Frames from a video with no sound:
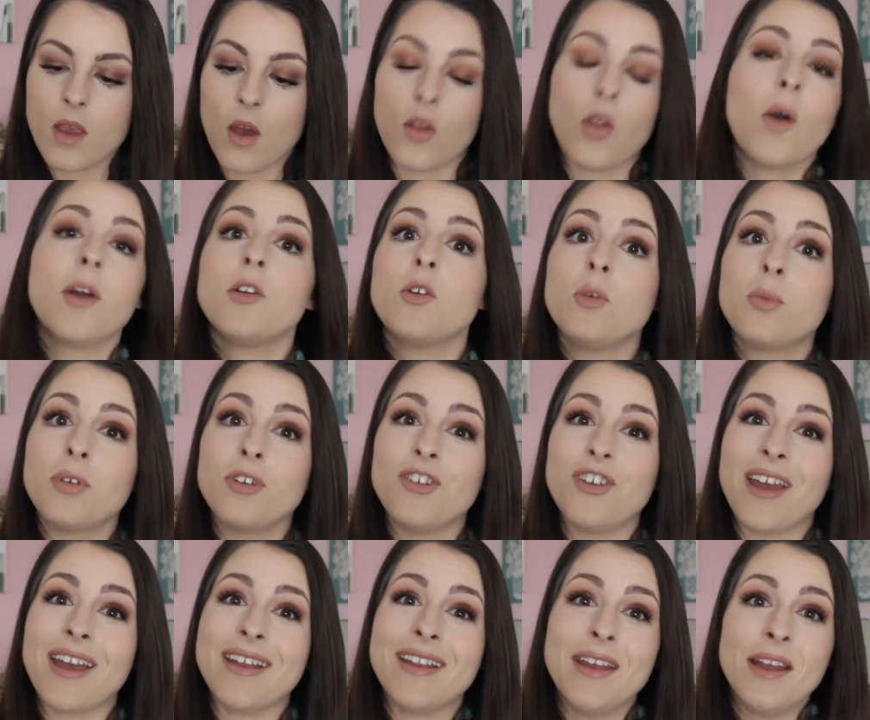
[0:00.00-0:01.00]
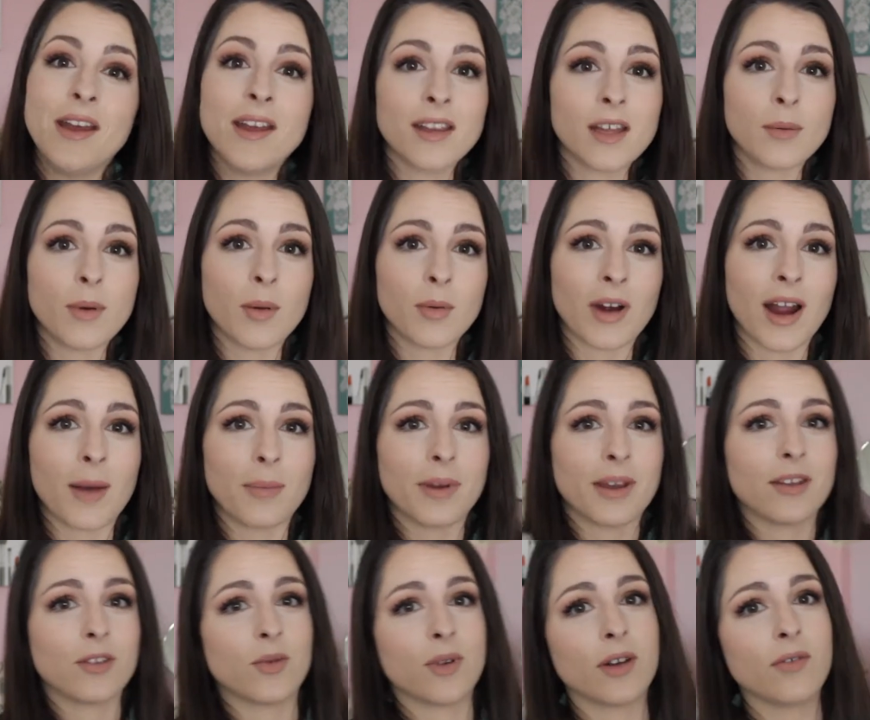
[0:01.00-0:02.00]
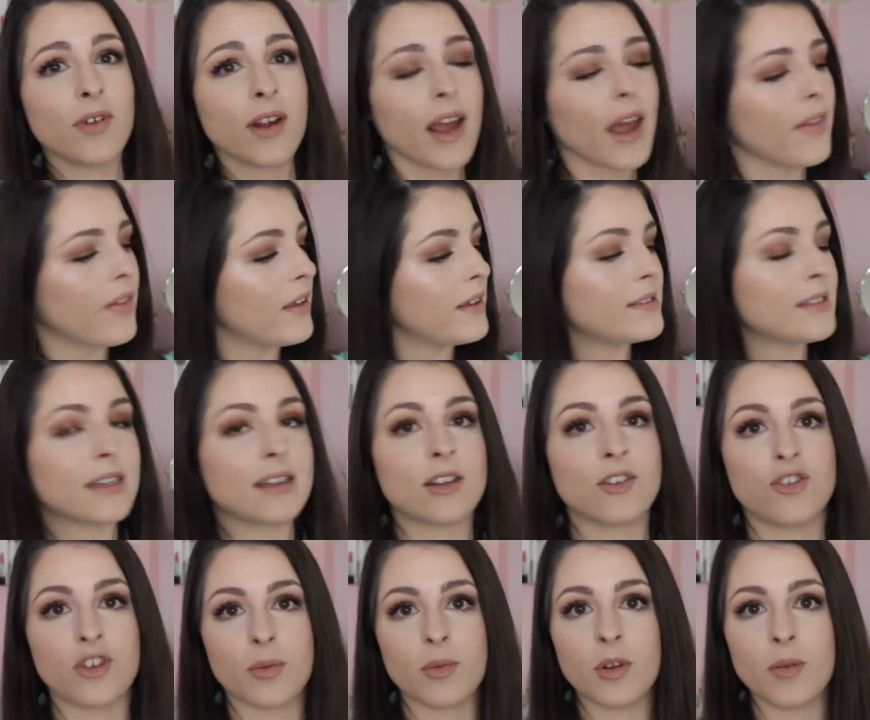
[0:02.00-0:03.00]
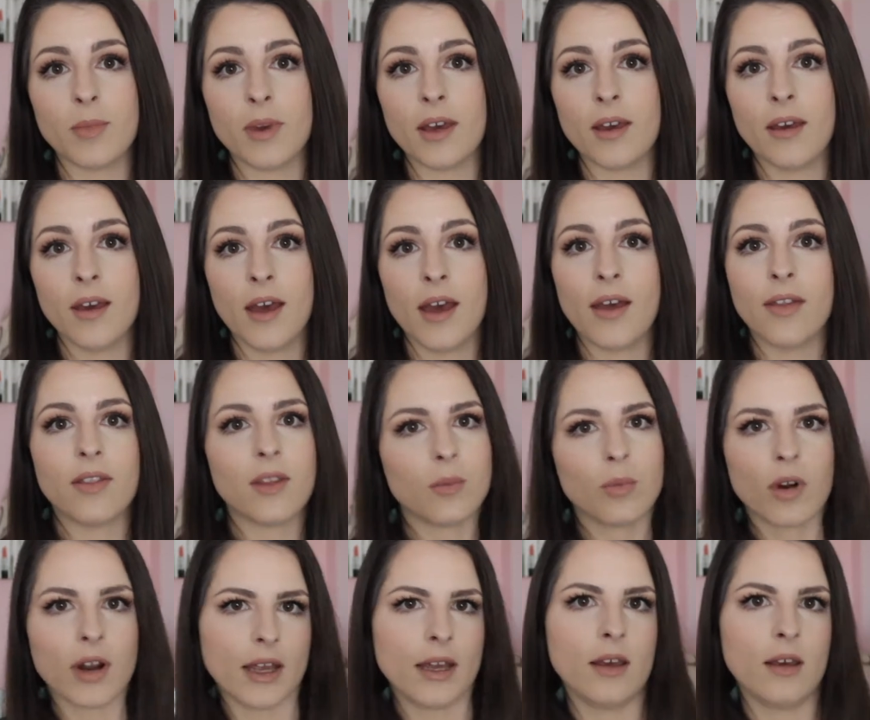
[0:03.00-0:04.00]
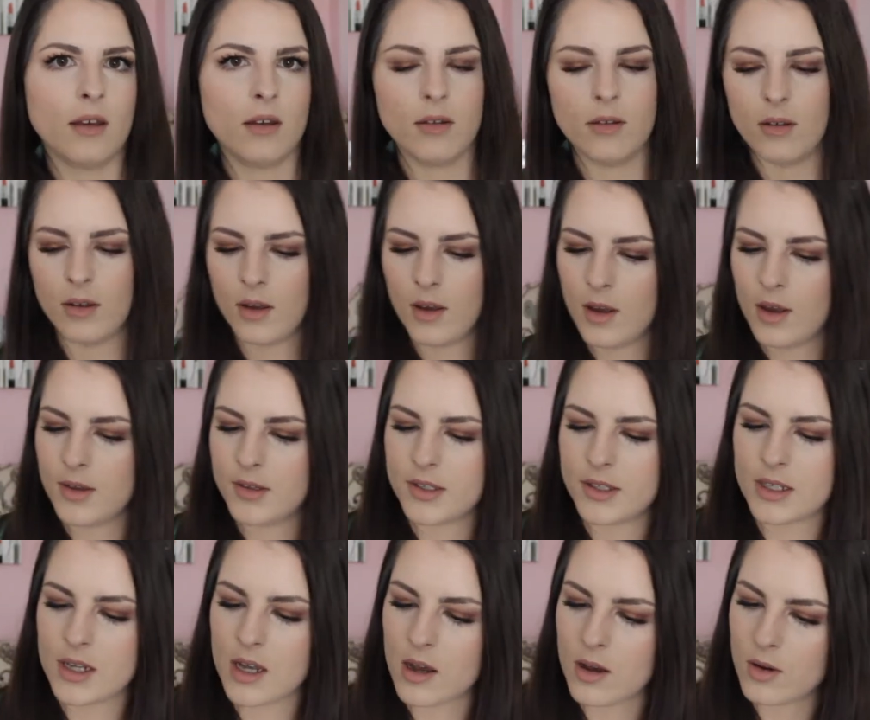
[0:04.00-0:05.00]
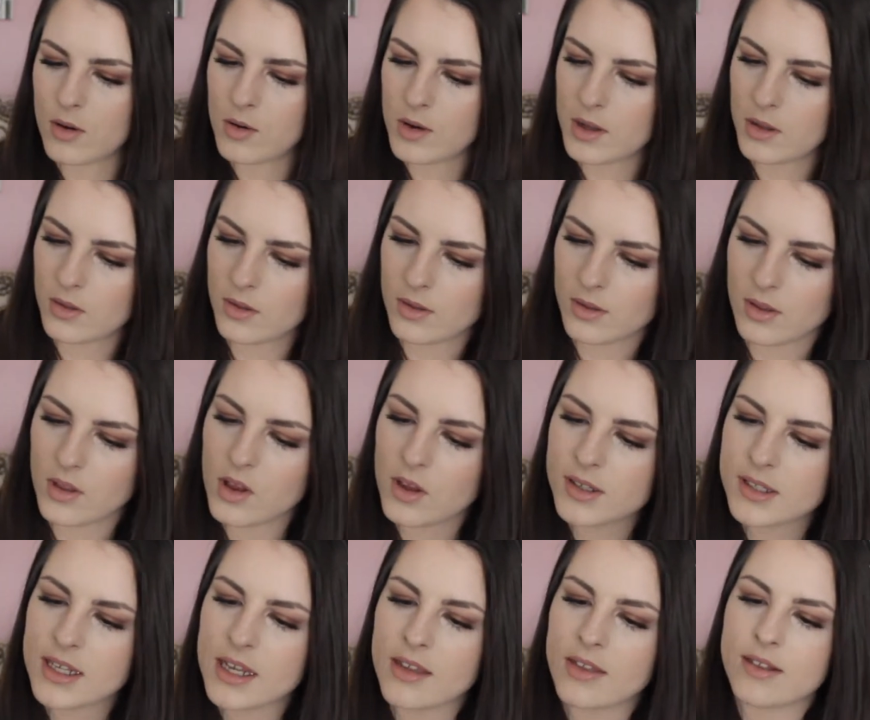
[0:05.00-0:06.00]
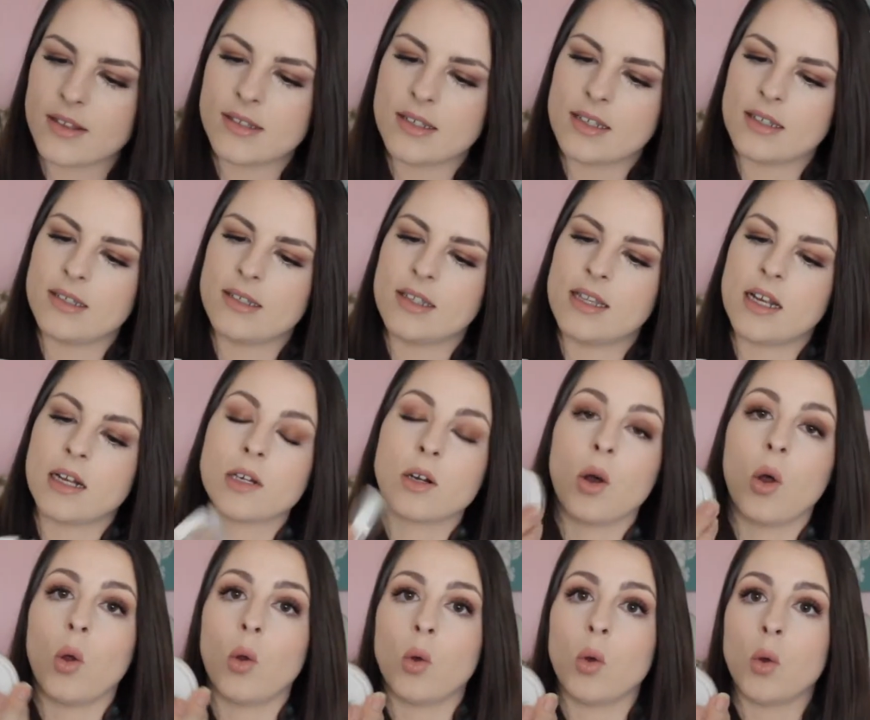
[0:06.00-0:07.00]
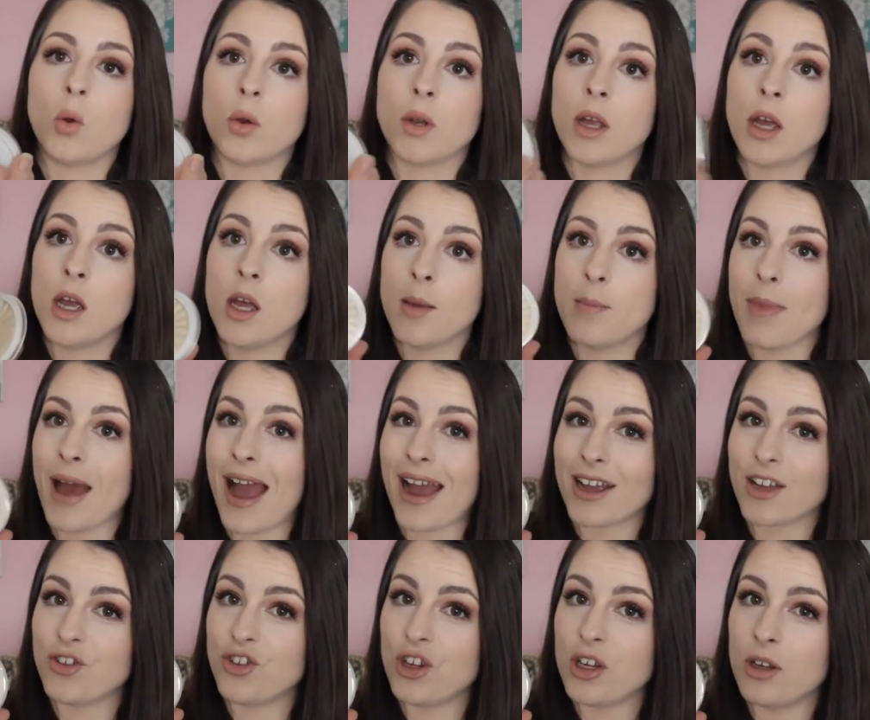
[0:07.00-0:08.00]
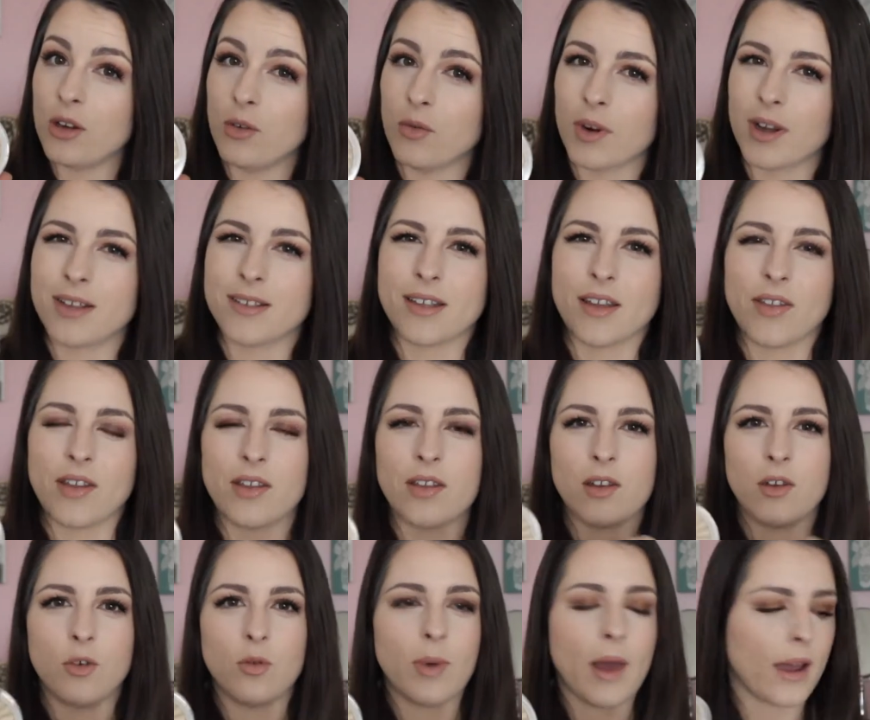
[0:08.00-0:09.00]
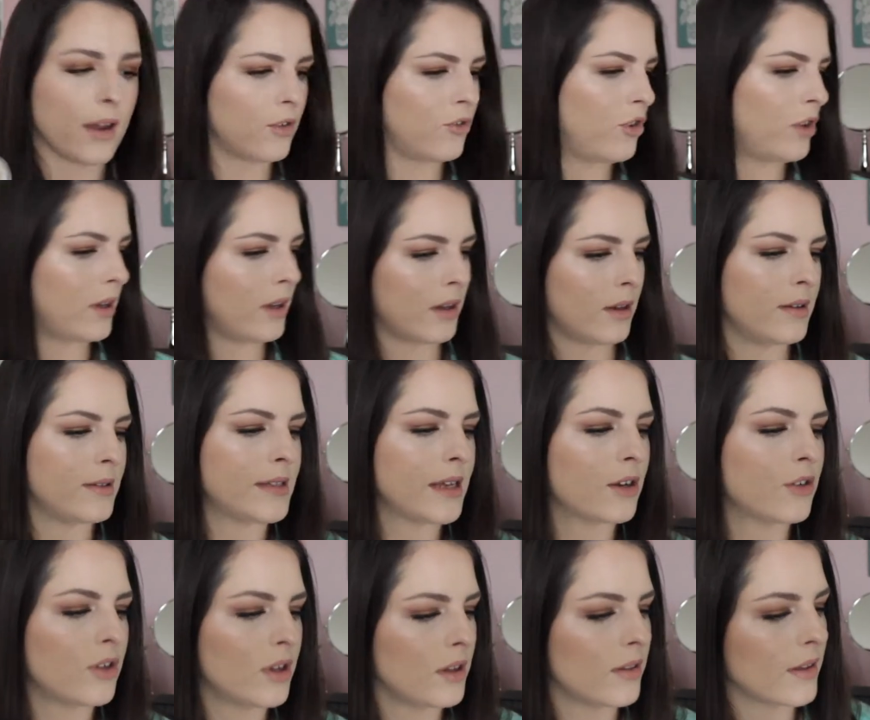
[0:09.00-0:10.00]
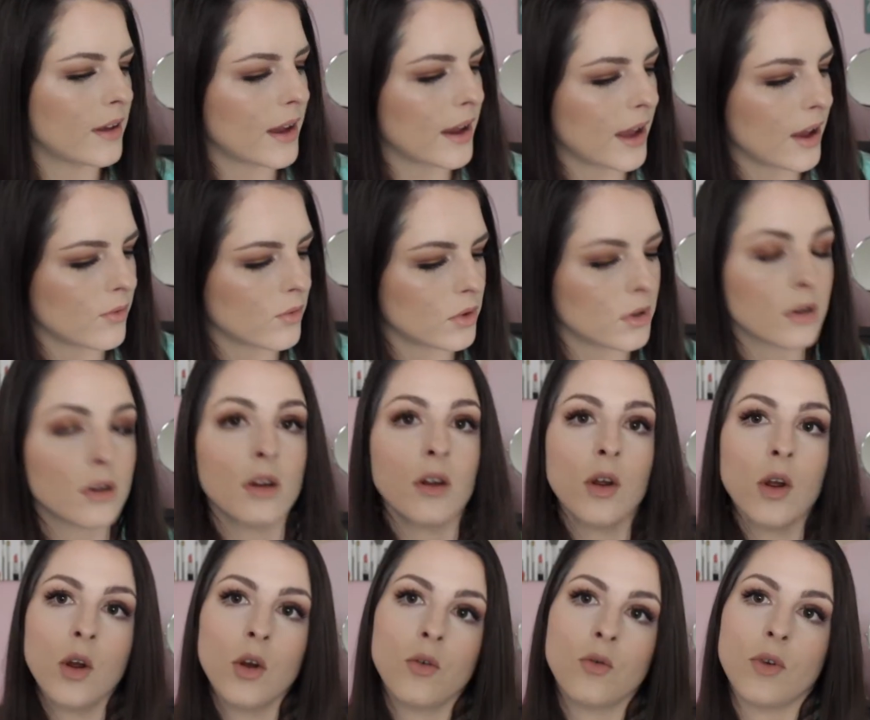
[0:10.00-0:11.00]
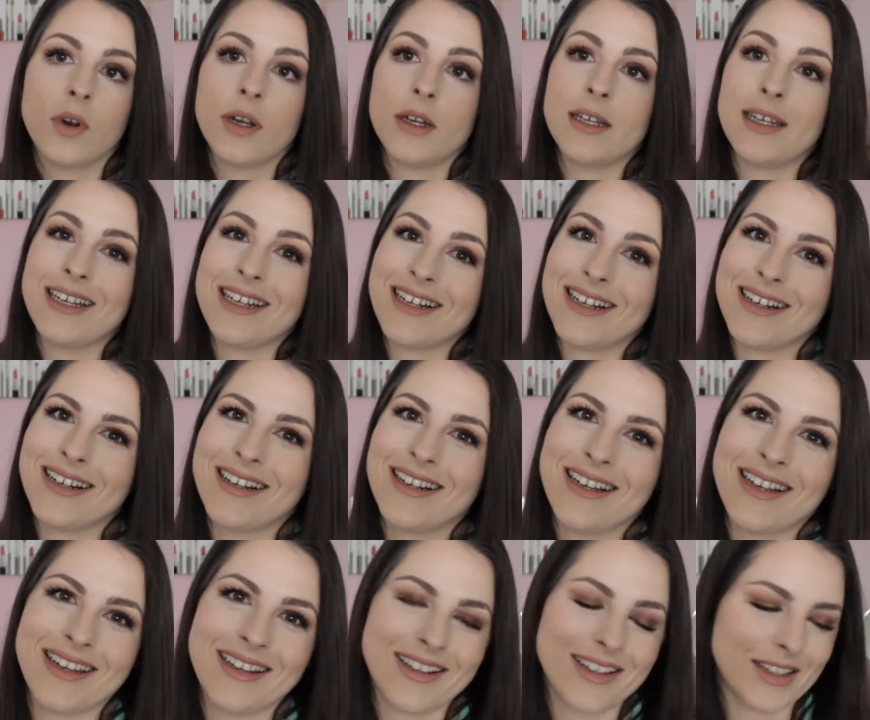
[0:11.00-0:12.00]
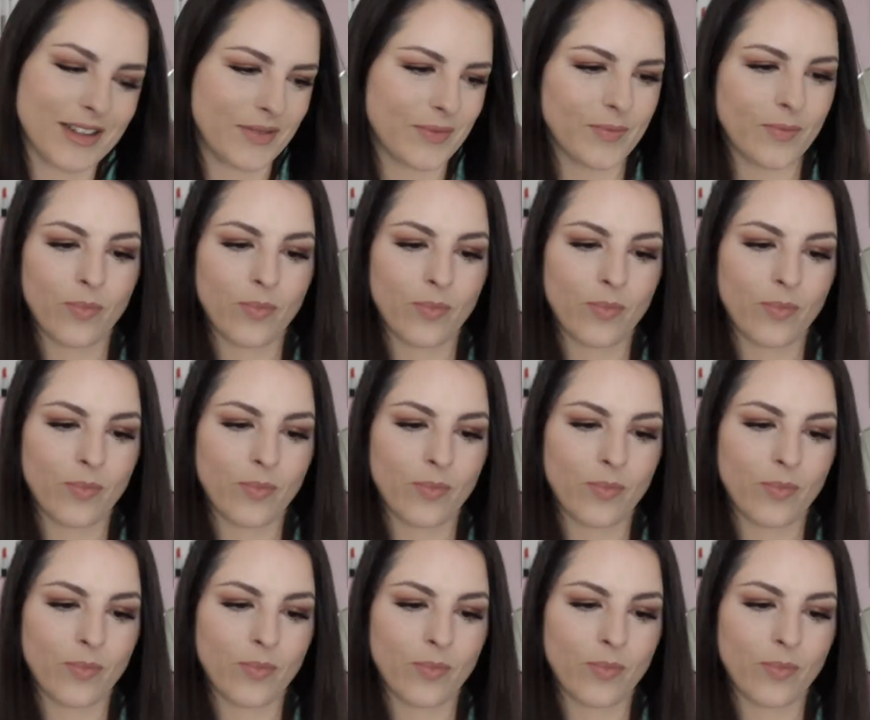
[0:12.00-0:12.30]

Although I do appreciate the bubble wrap, because whenever I get things like this shipped to me, they break. So it looks like this is their old packaging, right? Because I think the new packaging is, actually I think I have one right here, hang on.